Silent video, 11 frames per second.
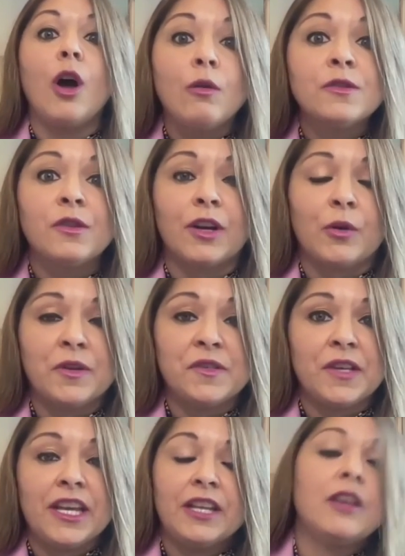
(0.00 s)
Ozark
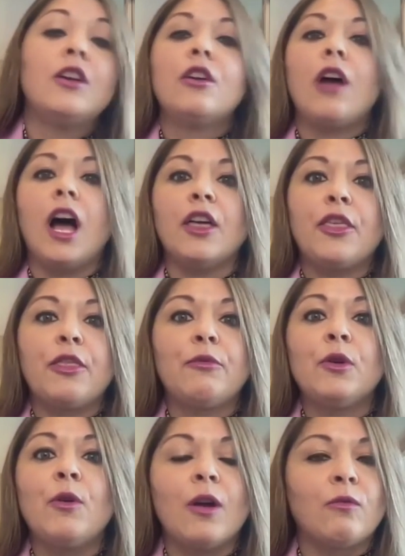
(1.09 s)
cuisine. Uh,
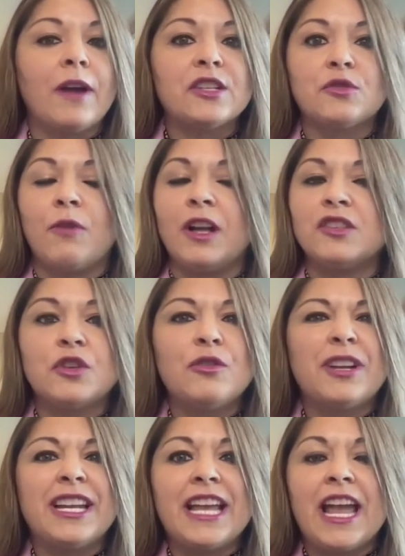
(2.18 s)
through a restaurant. So you're
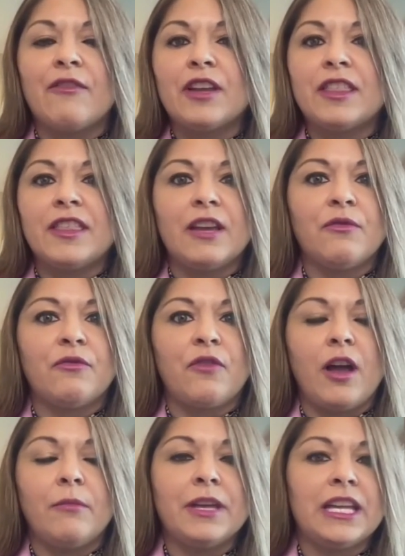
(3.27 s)
getting everything
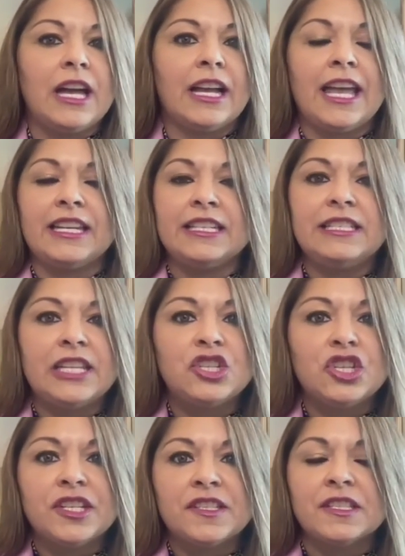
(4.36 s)
from, eh, again,
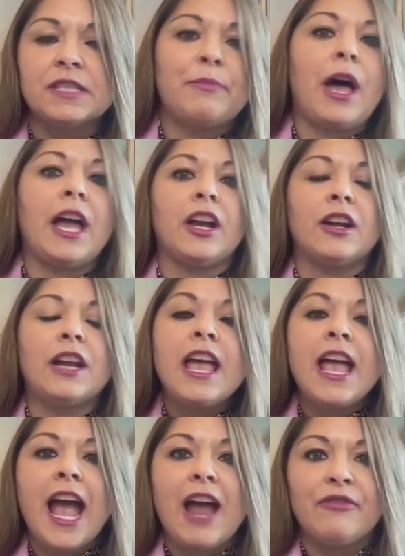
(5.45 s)
indigenous inspired,
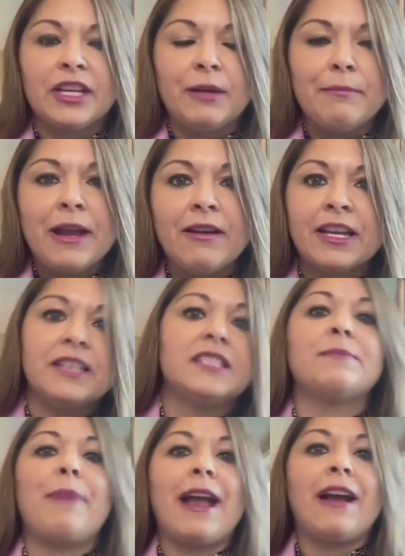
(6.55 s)
African American
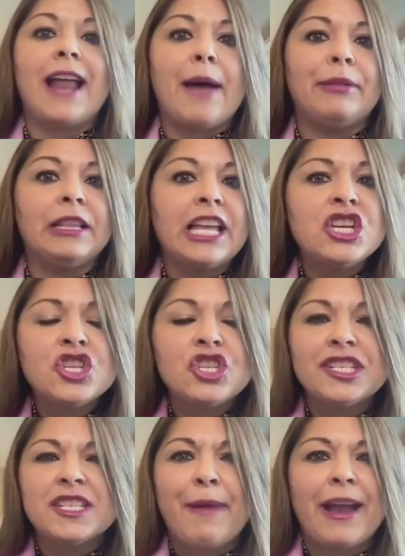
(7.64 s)
inspired, Appalachian
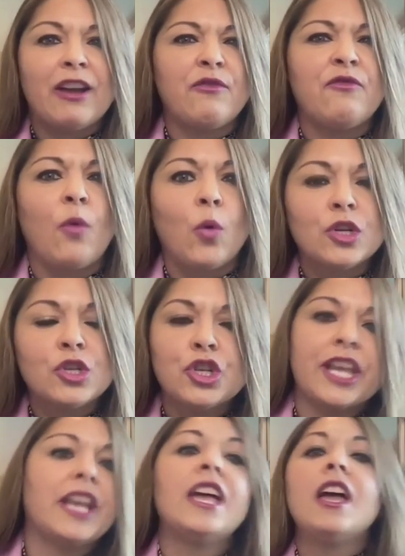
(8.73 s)
inspired,
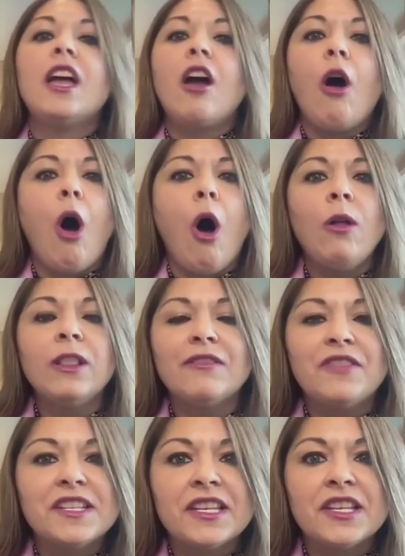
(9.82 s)
foraging, all of
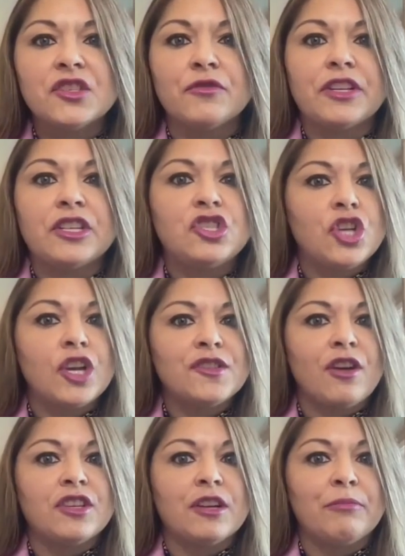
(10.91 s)
this history just
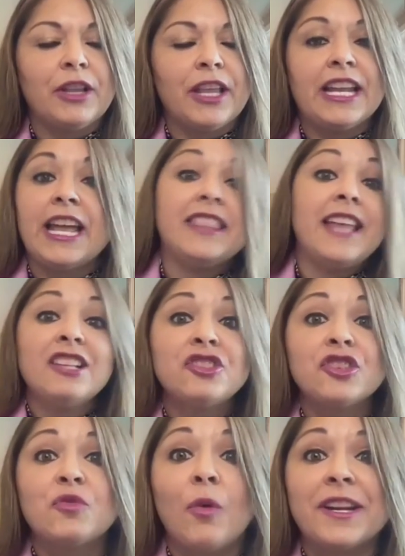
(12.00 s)
on your plate. And that's
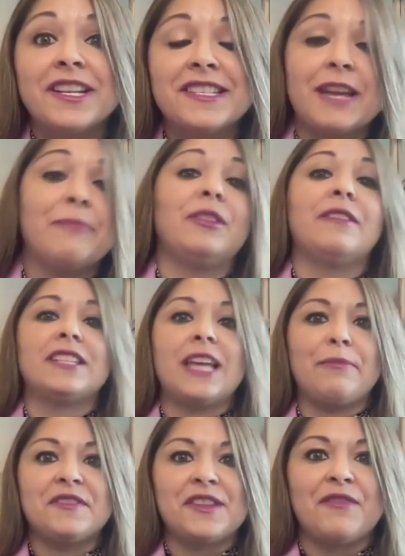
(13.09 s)
just one example of the
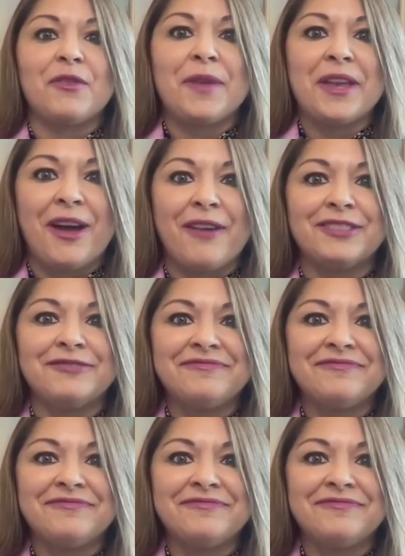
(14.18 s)
type of stuff that we cover.